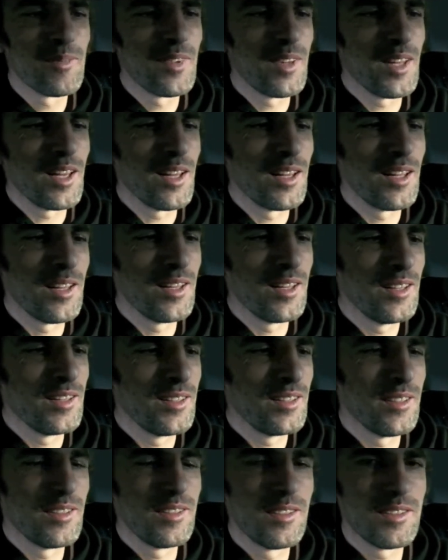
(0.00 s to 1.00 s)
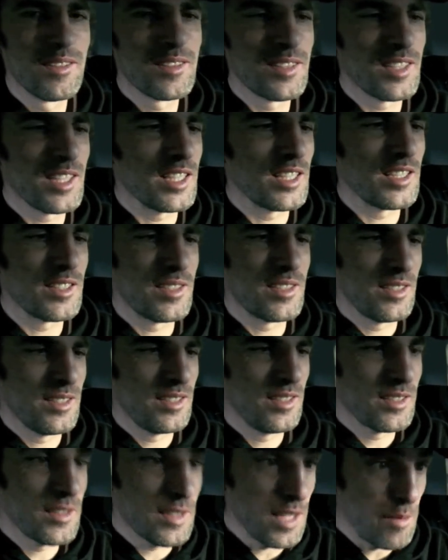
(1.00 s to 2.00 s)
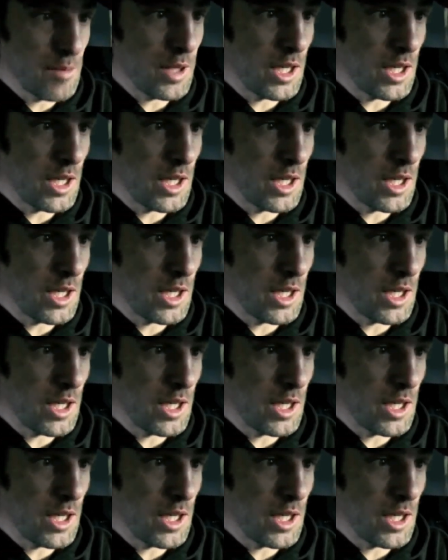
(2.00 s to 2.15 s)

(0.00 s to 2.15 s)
yeah. See yous. Say